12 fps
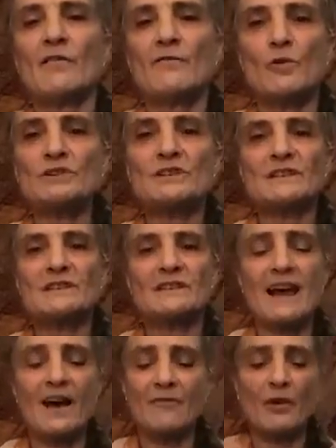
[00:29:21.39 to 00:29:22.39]
forced us
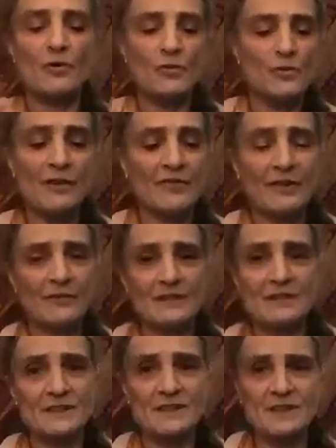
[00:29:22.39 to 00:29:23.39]
to have a horrific
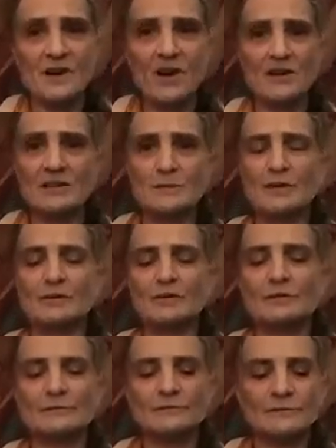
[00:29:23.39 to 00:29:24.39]
visit to the hospital.